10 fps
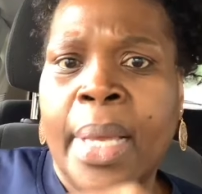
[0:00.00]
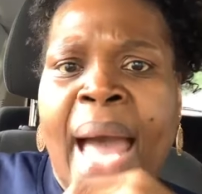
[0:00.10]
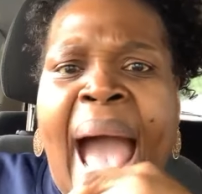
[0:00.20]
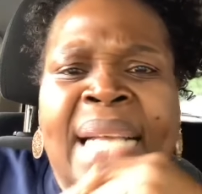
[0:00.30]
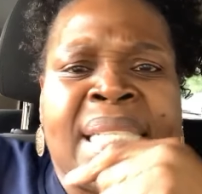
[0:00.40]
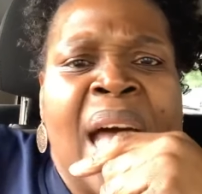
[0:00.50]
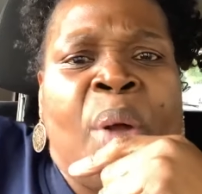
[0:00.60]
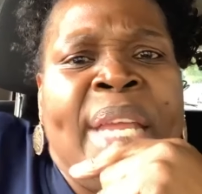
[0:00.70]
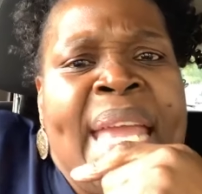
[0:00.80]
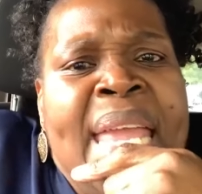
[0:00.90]
I saw
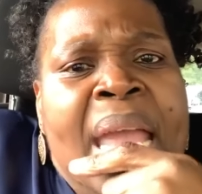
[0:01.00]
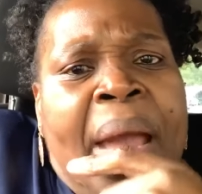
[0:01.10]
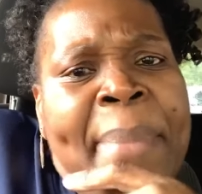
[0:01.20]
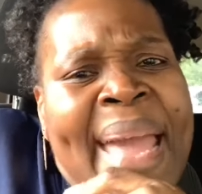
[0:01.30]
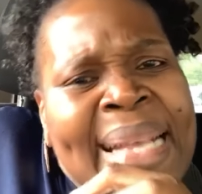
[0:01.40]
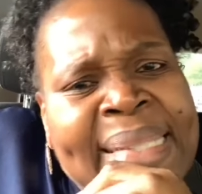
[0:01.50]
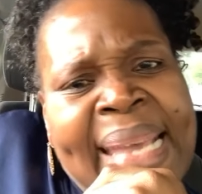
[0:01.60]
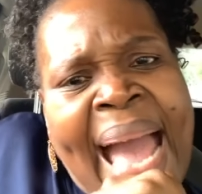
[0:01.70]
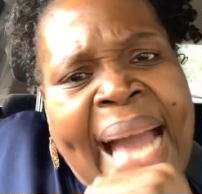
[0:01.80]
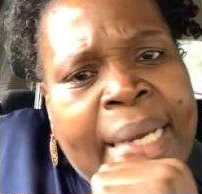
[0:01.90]
the EMS
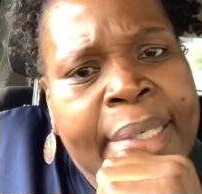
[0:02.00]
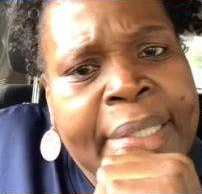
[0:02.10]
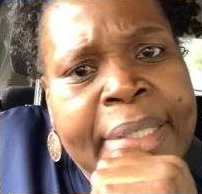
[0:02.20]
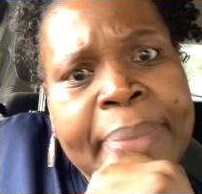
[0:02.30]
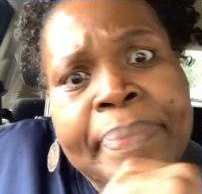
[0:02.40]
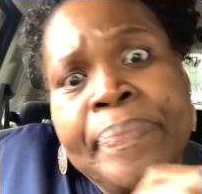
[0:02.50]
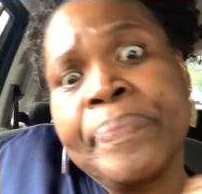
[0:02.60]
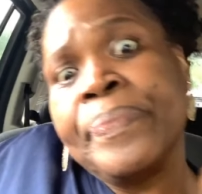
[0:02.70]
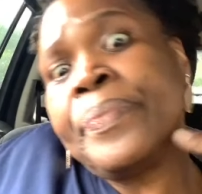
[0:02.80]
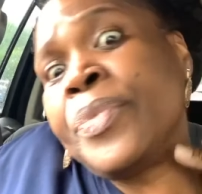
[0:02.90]
guy come.
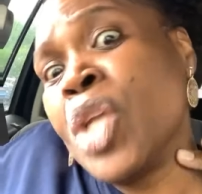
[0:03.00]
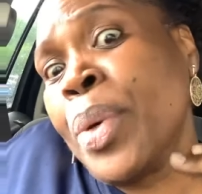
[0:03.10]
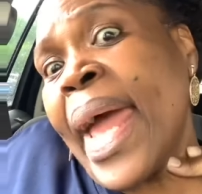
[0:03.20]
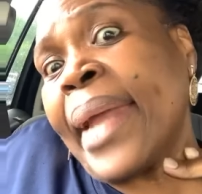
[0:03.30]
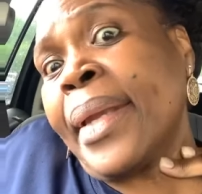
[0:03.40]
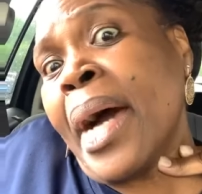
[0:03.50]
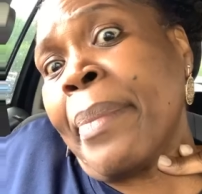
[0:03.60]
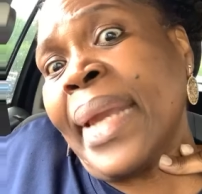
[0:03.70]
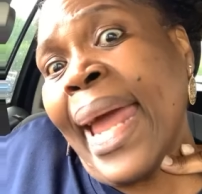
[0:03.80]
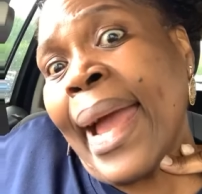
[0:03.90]
Do that
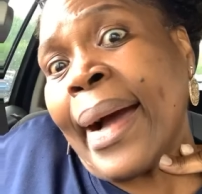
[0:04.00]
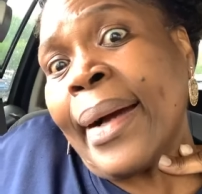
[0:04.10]
number there.